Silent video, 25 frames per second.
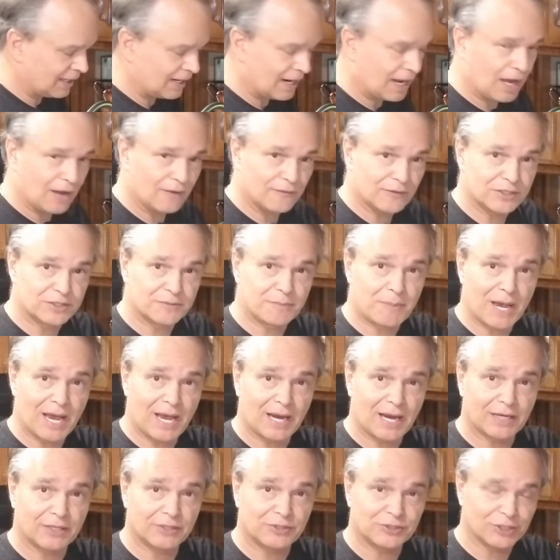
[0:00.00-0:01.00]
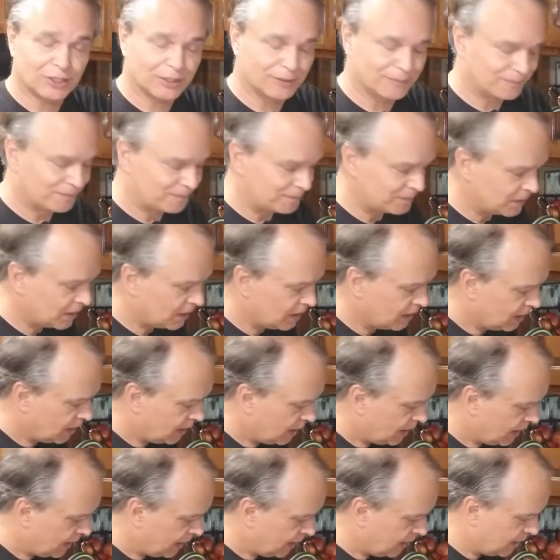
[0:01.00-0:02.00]
out of its packaging.
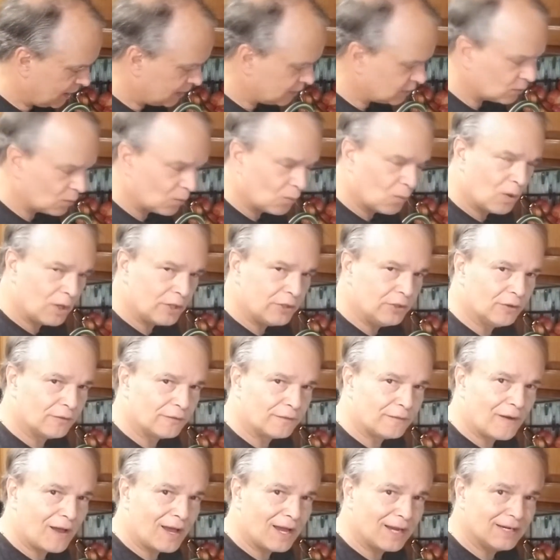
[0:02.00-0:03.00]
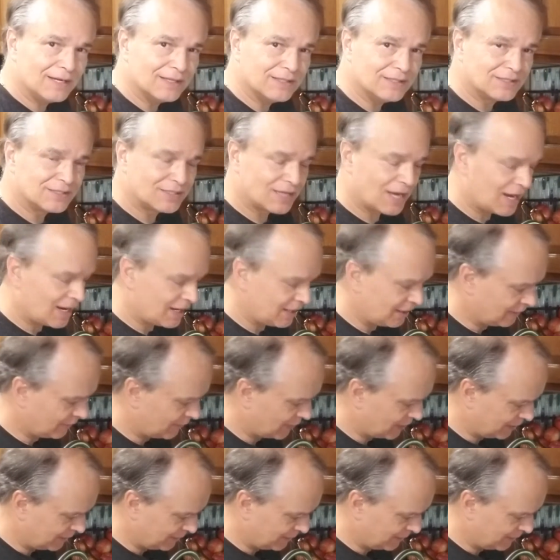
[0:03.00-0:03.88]
And what you'll find inside of it